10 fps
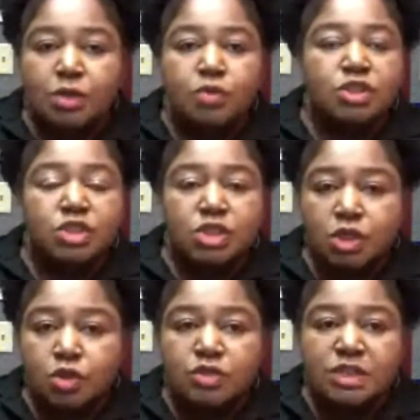you're
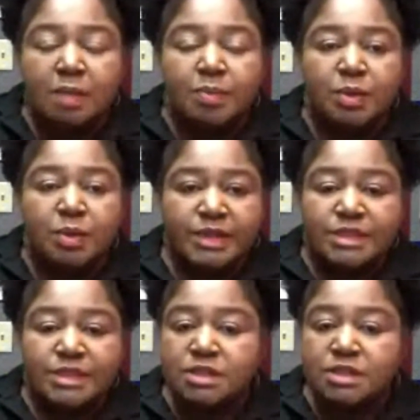still dumping
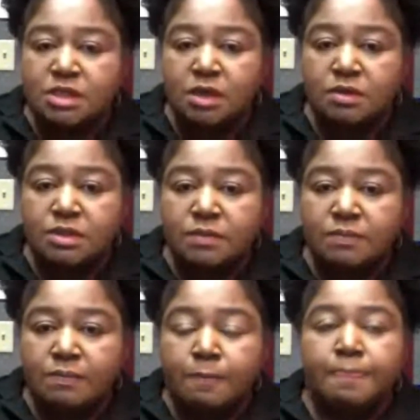waste and salt.
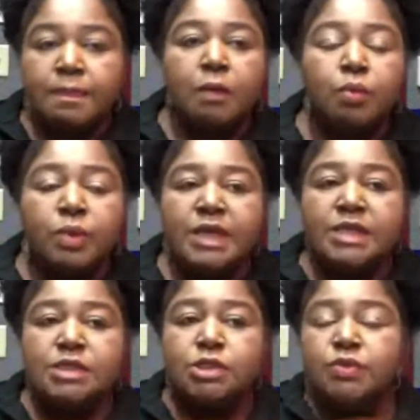We
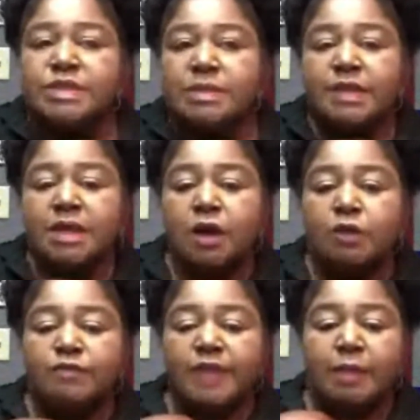do something called
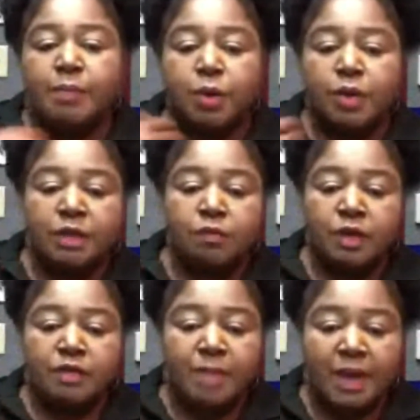vapor in one of
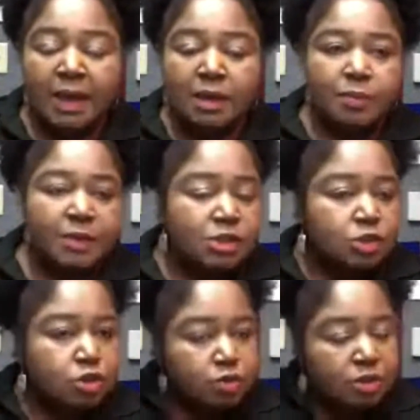my alopecia
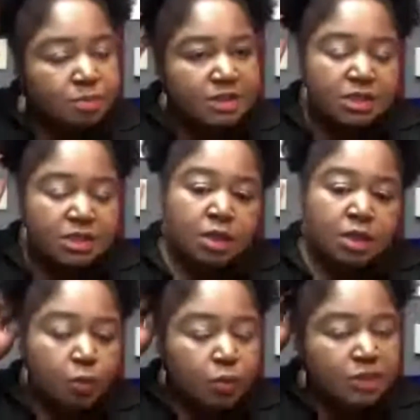treatments,
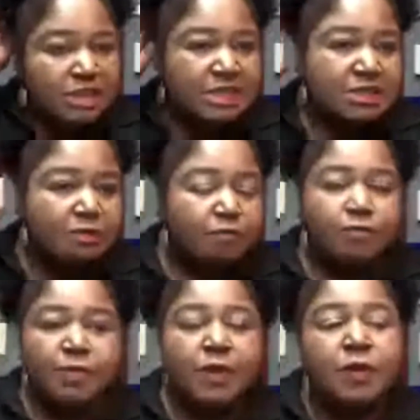which is
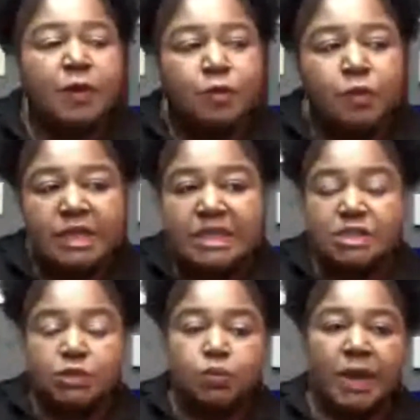they don't really
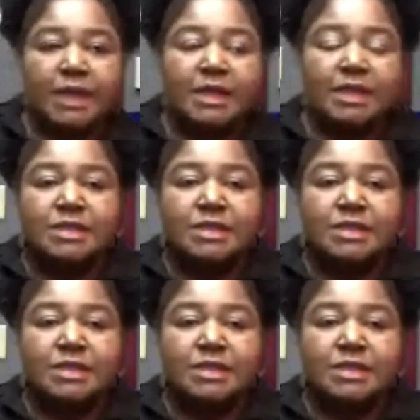sweat. It's